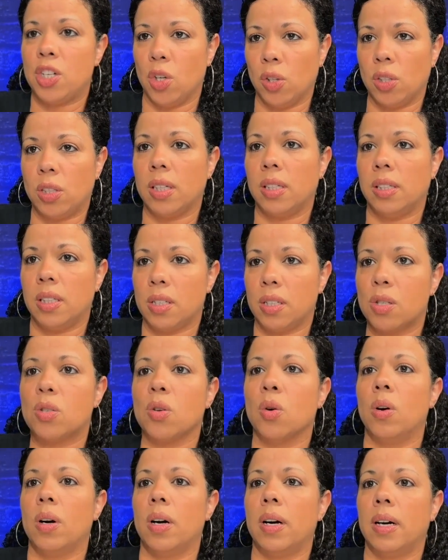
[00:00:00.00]
to
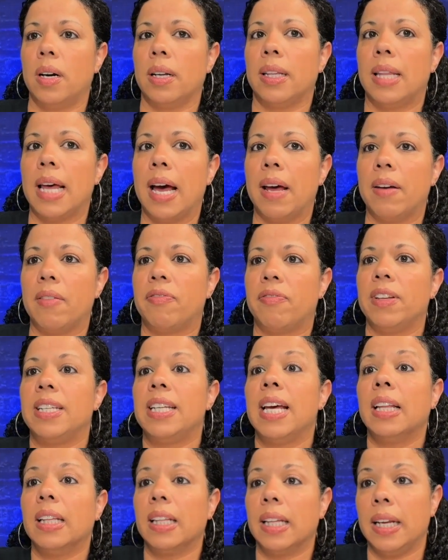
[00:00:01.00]
distort that
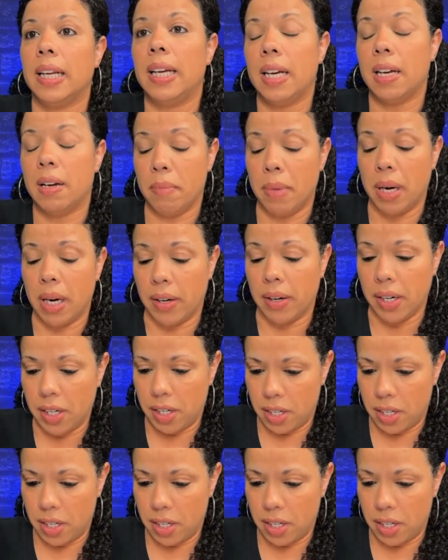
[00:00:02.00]
fidelity in marriage.